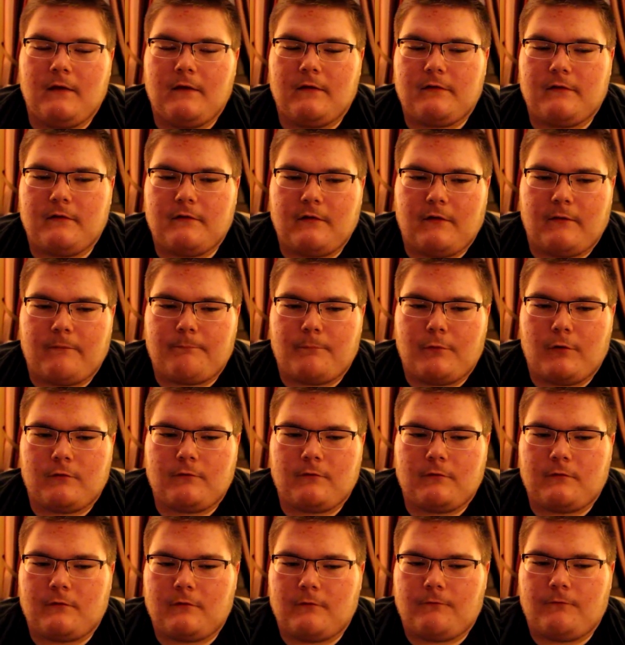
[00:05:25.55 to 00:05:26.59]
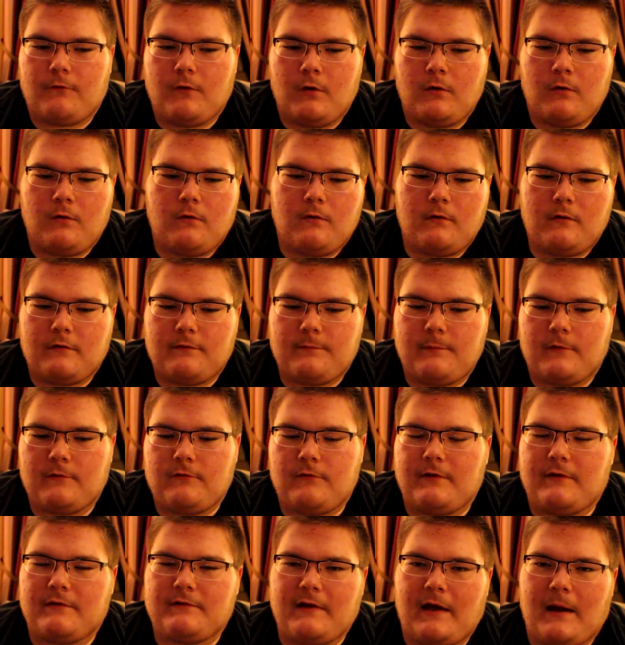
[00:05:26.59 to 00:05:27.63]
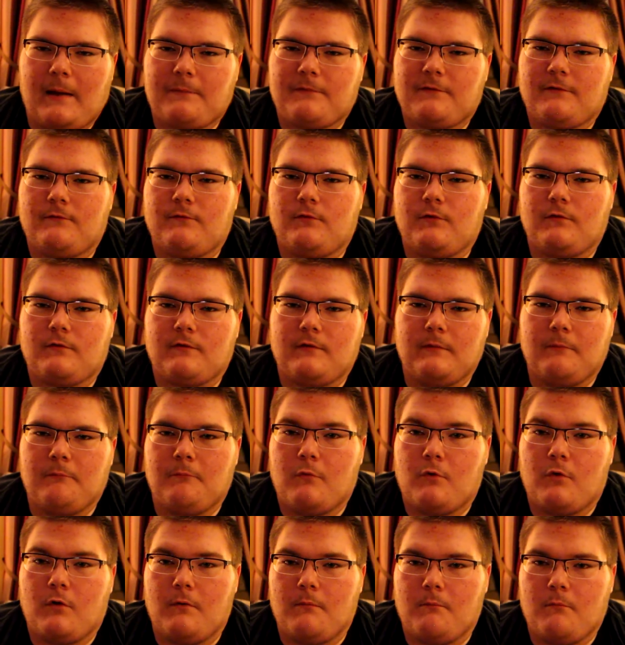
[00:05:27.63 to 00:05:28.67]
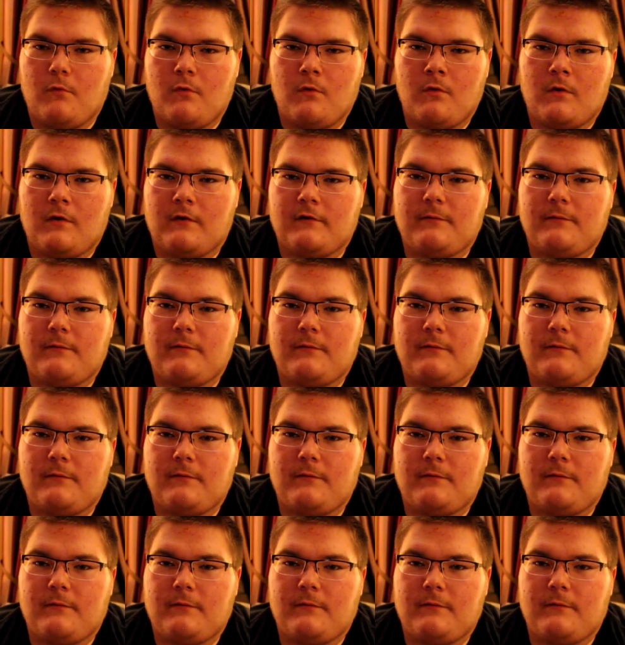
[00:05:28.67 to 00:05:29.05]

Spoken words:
since I've purchased the phone, especially as apps have used it more and more,